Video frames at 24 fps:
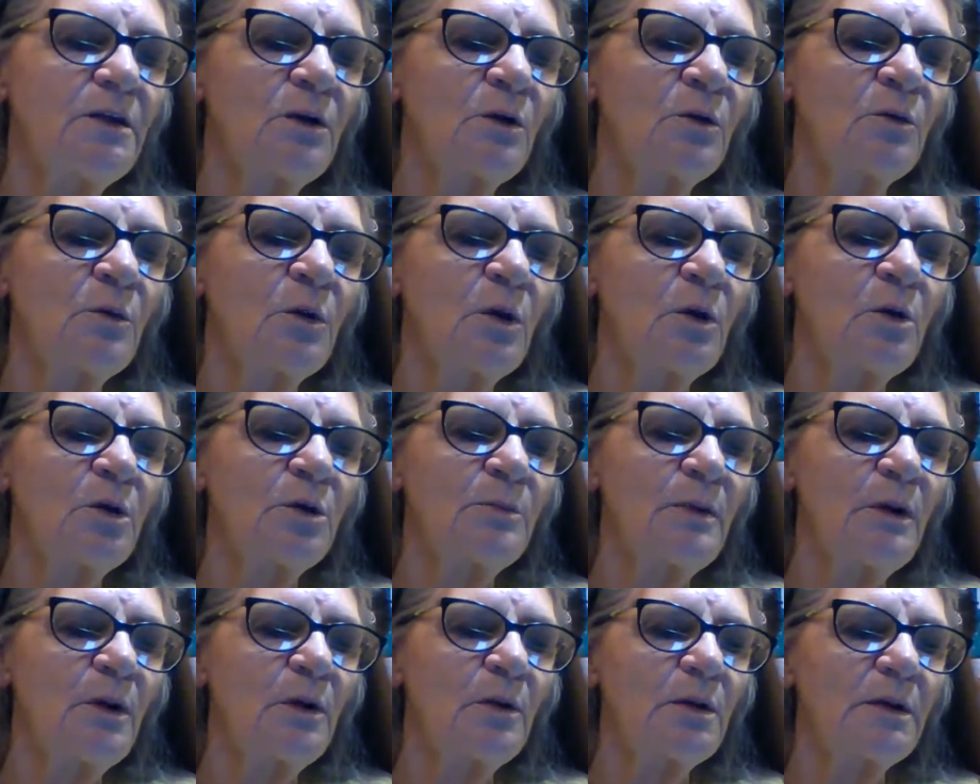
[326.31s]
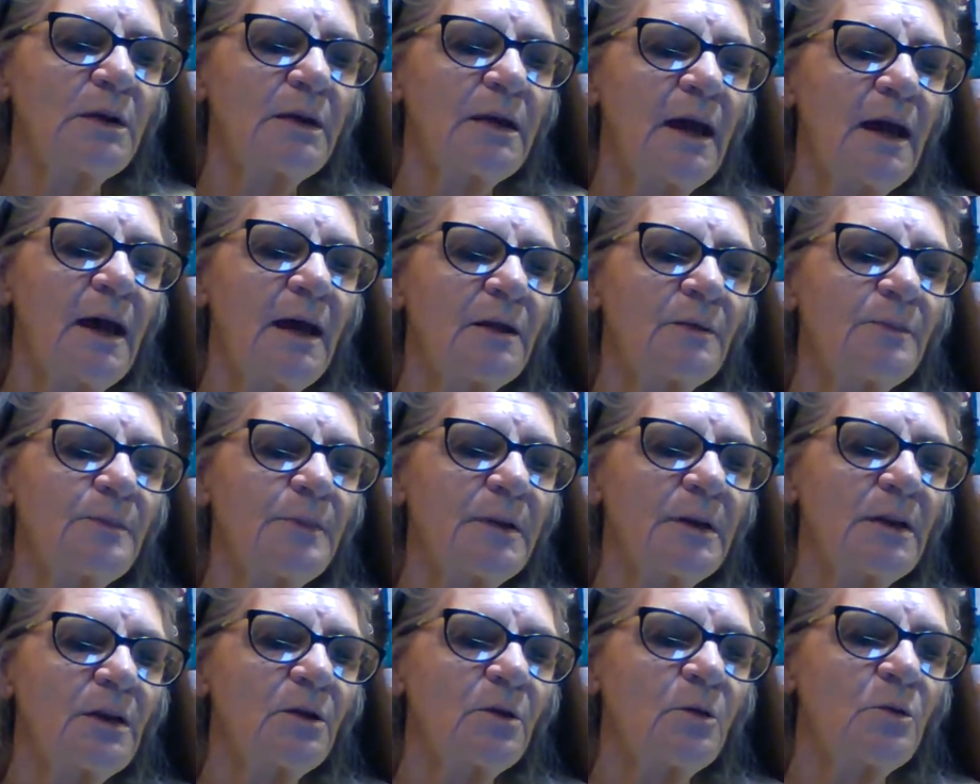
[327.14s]
a roly-poly
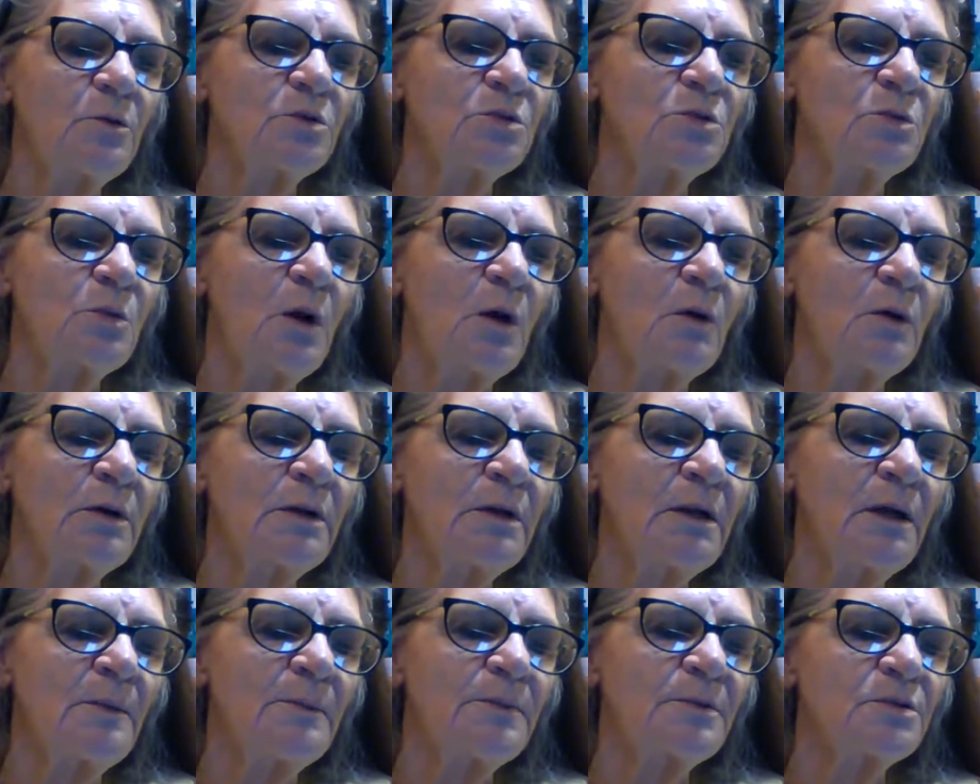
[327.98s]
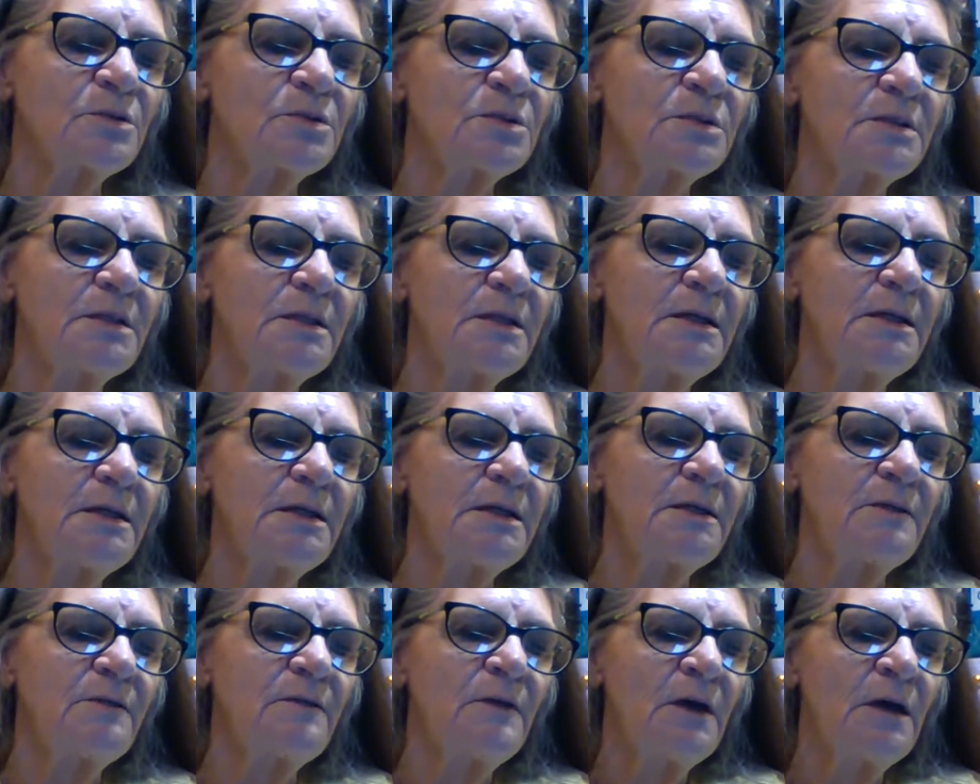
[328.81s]
caterpillar was walking up her
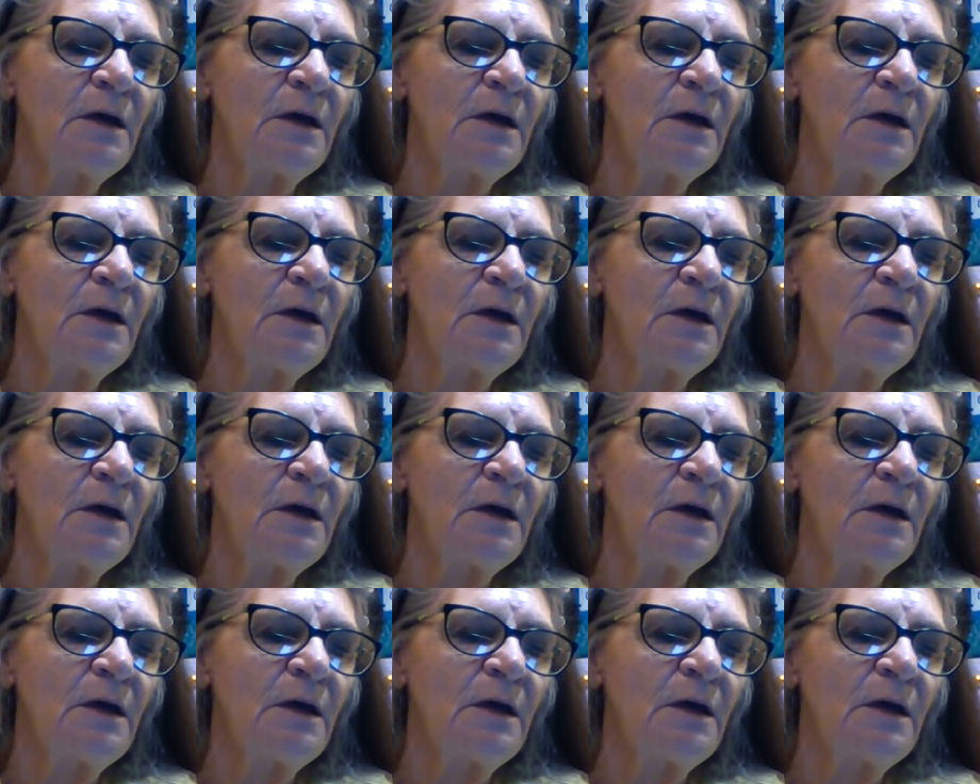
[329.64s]
sleeve,